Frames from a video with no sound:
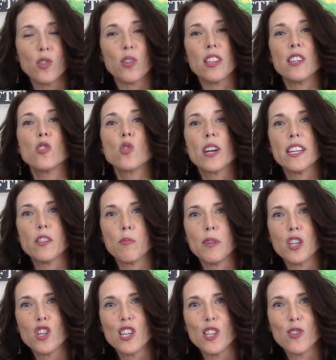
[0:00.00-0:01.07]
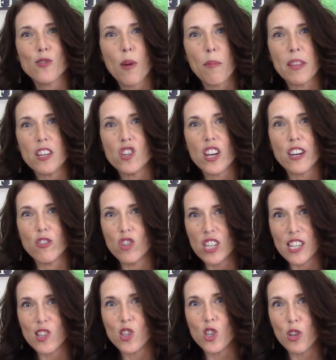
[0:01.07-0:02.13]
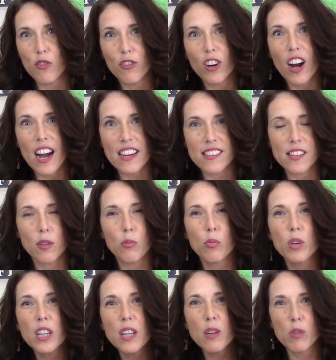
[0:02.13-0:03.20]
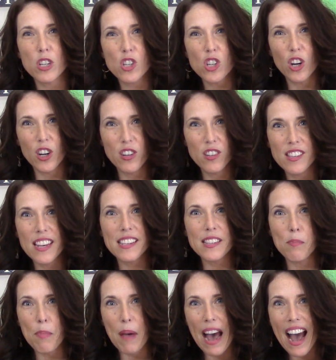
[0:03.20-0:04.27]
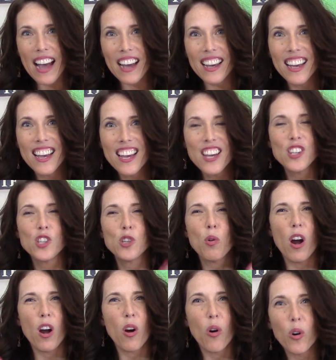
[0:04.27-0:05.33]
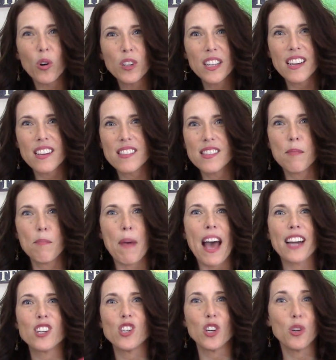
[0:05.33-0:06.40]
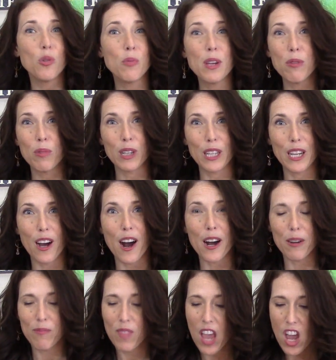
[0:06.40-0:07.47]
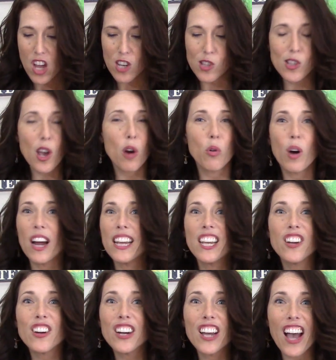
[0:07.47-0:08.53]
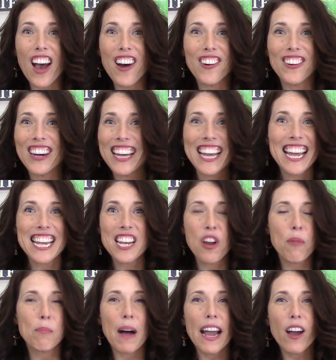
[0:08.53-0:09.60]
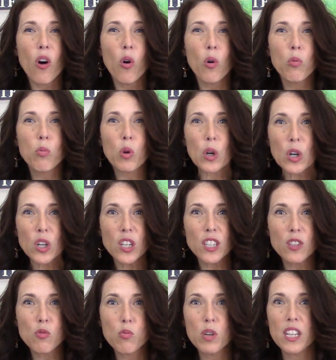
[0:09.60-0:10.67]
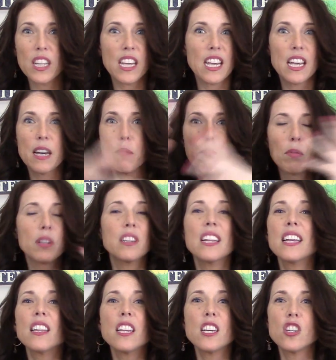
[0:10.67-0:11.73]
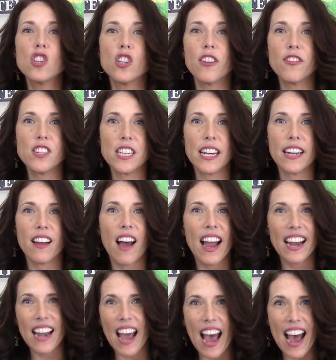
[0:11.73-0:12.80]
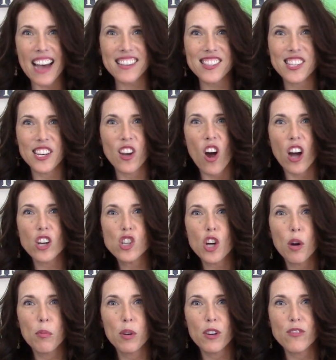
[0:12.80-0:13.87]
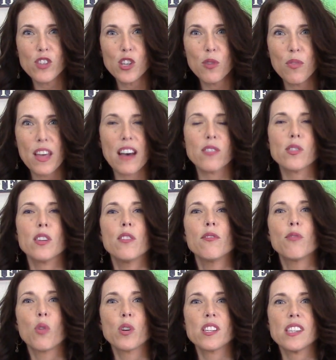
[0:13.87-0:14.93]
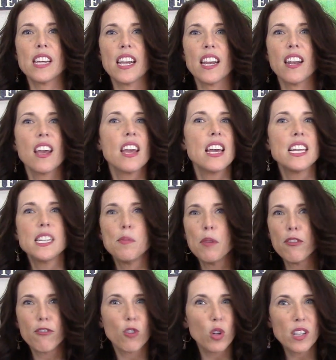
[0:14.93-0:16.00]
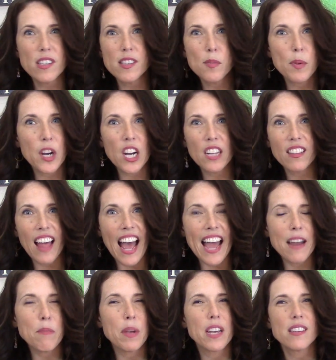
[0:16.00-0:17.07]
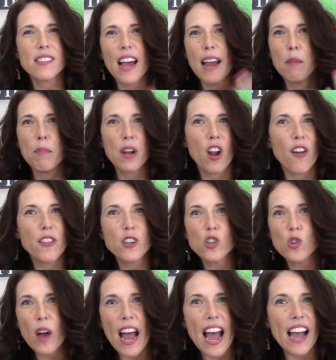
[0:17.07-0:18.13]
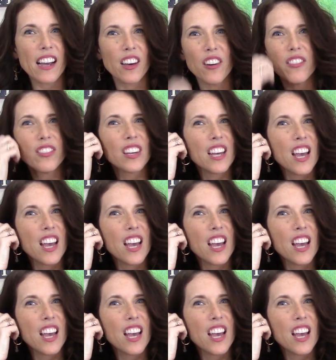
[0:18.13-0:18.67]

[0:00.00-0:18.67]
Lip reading: or these transmissions from the JOGs do for us. It really returns us back to our wholeness, back to who we really are. So a year ago, my whole world really completely shifted. I had asked in October of 2014 to be fully spirit-led because I had been on the track of,